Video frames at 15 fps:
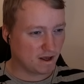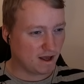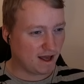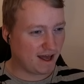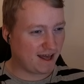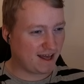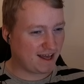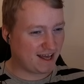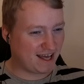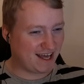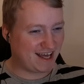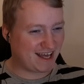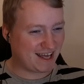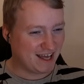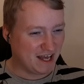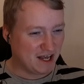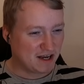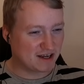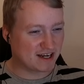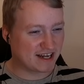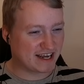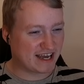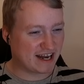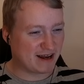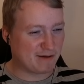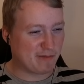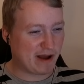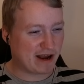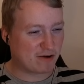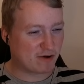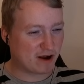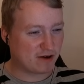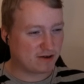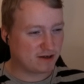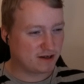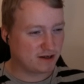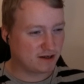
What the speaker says: Hey, look at the kid in the background.